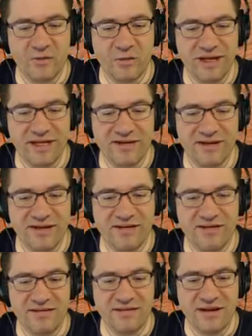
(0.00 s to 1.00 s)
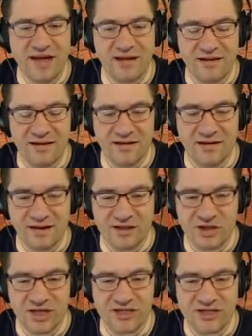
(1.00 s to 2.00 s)
winning tickets at like
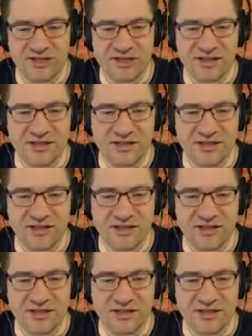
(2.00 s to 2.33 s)
Chuck E. Cheese.